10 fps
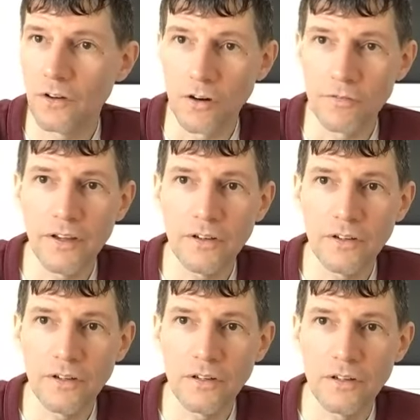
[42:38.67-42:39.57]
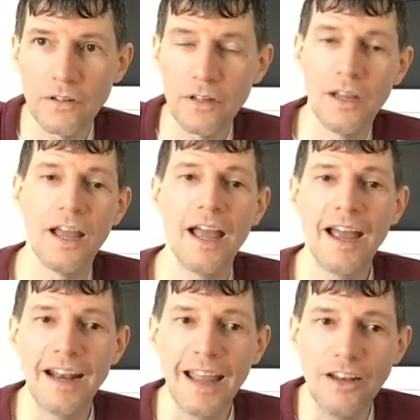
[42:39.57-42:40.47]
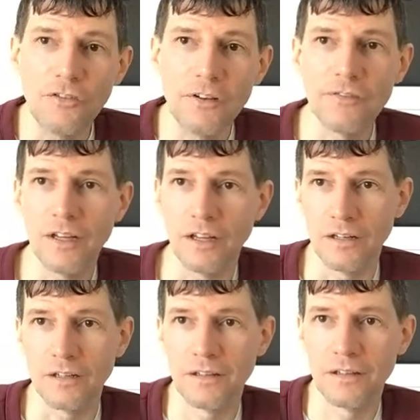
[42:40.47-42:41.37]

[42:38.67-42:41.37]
heart failure at age 15